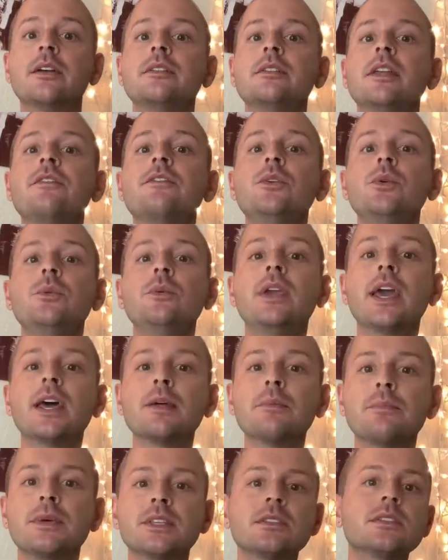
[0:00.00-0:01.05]
And if you get a
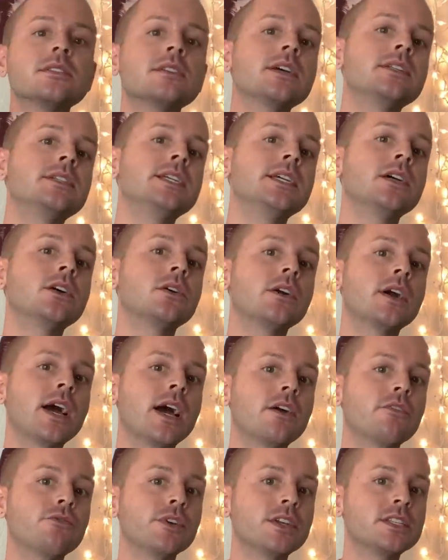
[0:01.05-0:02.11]
business idea or
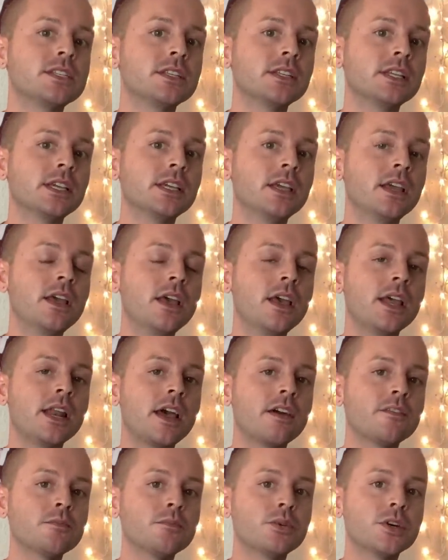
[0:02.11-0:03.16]
have recently and
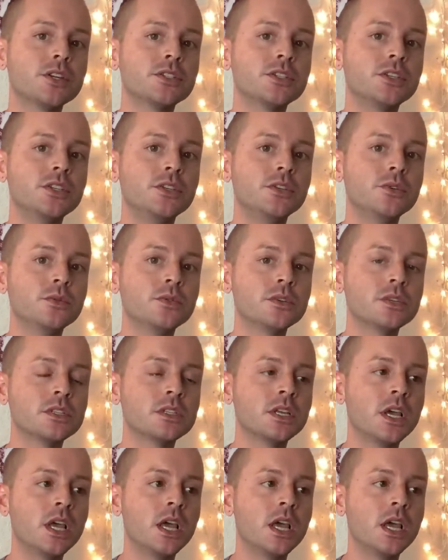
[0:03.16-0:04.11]
haven't put it to use,